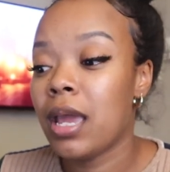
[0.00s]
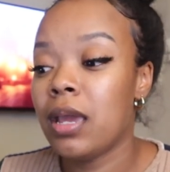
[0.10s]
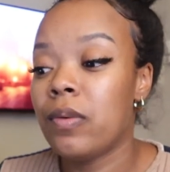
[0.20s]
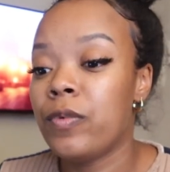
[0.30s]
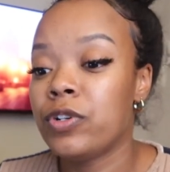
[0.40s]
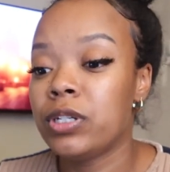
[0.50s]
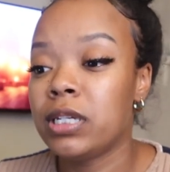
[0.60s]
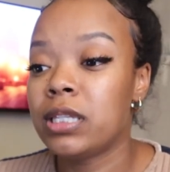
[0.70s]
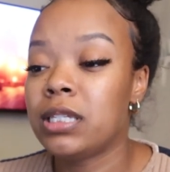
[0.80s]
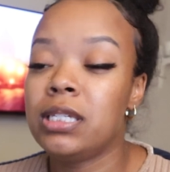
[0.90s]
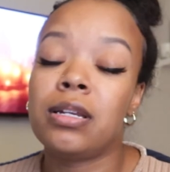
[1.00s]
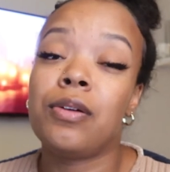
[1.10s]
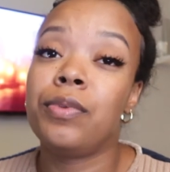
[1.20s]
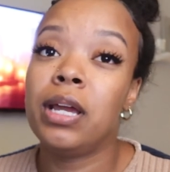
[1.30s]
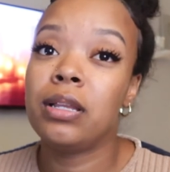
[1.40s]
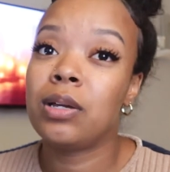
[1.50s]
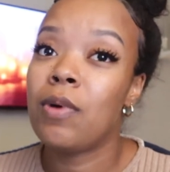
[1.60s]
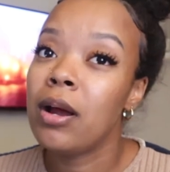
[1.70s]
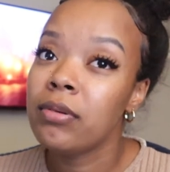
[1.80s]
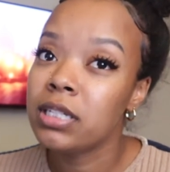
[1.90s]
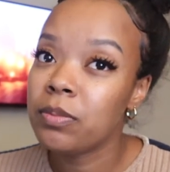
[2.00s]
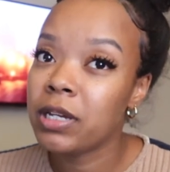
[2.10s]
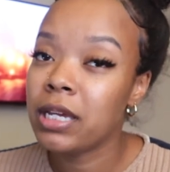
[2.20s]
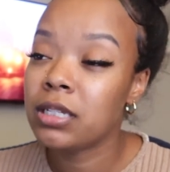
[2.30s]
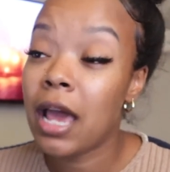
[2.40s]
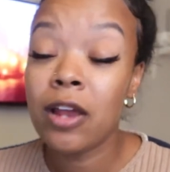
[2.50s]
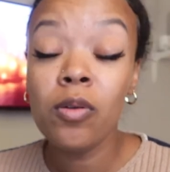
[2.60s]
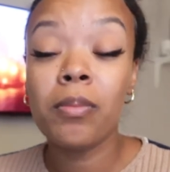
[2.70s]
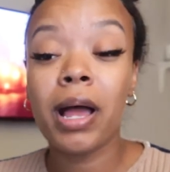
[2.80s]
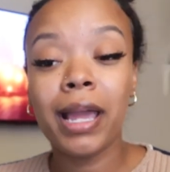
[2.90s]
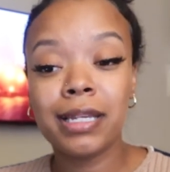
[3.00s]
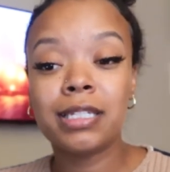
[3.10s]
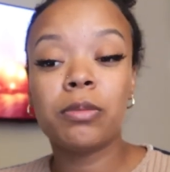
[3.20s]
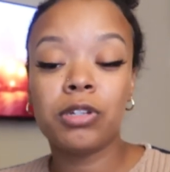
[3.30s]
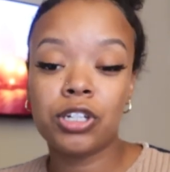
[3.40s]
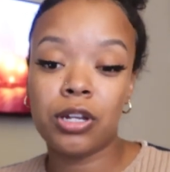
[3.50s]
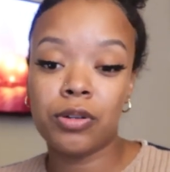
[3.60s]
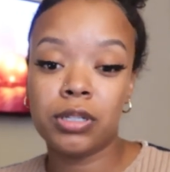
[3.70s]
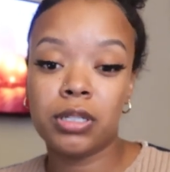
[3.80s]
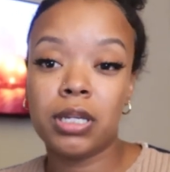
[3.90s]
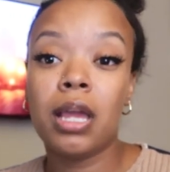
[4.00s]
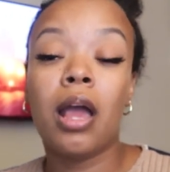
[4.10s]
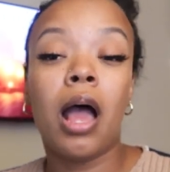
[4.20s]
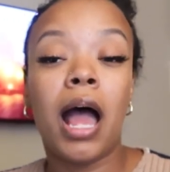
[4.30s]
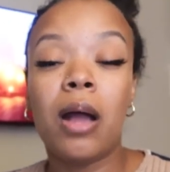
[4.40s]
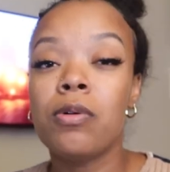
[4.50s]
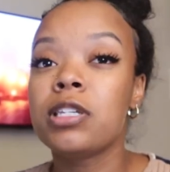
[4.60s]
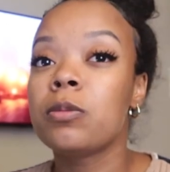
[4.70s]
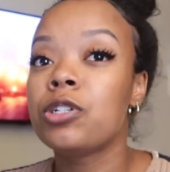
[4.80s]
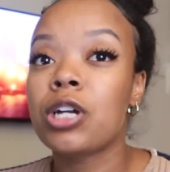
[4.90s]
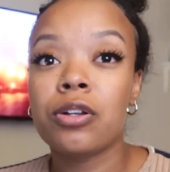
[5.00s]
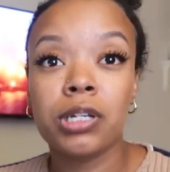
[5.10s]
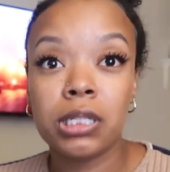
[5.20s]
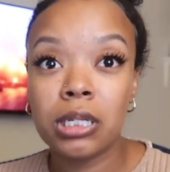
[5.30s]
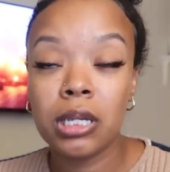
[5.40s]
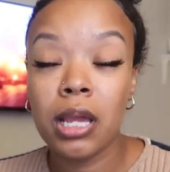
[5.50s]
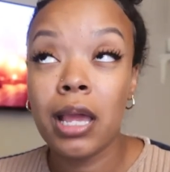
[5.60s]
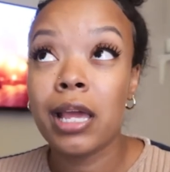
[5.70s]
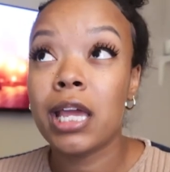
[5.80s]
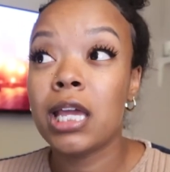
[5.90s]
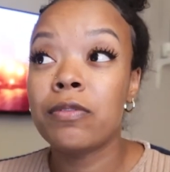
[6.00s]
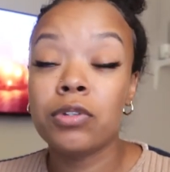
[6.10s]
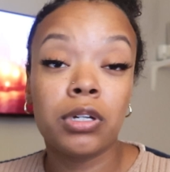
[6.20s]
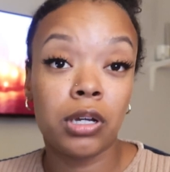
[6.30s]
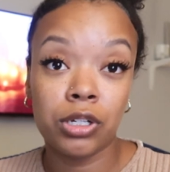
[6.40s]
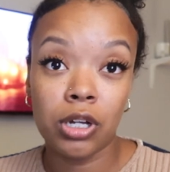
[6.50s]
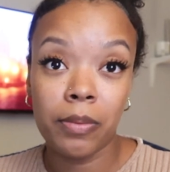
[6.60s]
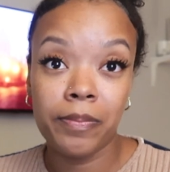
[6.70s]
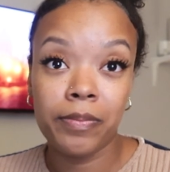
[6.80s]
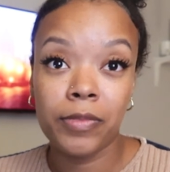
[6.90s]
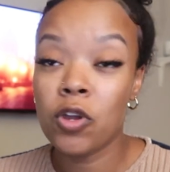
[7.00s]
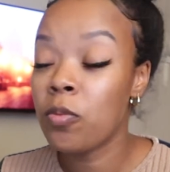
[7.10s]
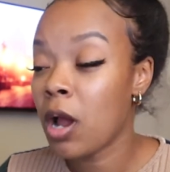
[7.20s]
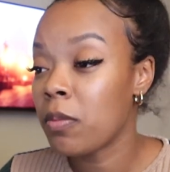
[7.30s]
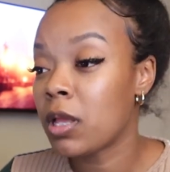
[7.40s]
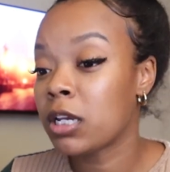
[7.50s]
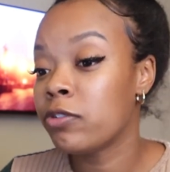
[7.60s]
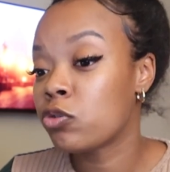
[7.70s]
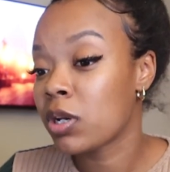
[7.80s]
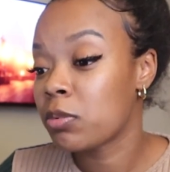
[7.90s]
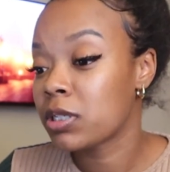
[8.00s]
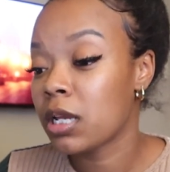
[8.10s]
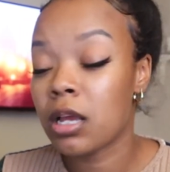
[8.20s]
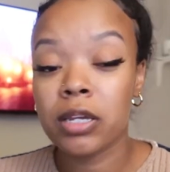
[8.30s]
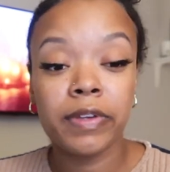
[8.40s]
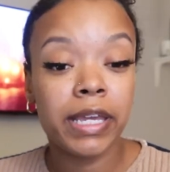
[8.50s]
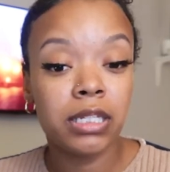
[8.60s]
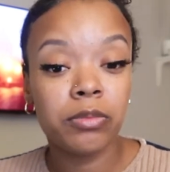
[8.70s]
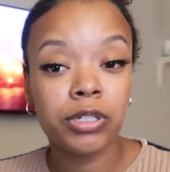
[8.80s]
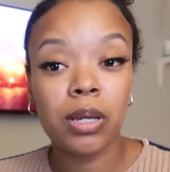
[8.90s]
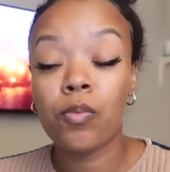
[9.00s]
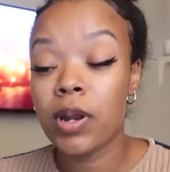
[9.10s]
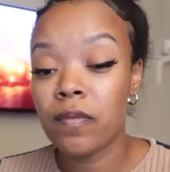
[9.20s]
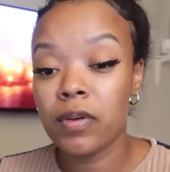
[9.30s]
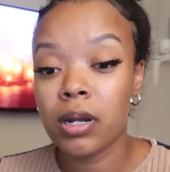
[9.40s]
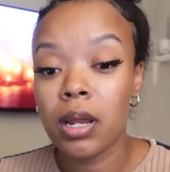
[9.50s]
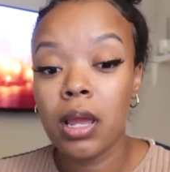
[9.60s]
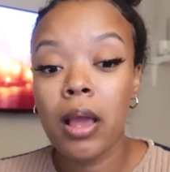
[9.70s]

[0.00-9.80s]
And we're just like, this is not right. Like, why are we tipping 18? I don't mind tipping generously. I will tip you generously if you did a good job. No problem. I'll give you 20%. I'll give you 18%. Whatever.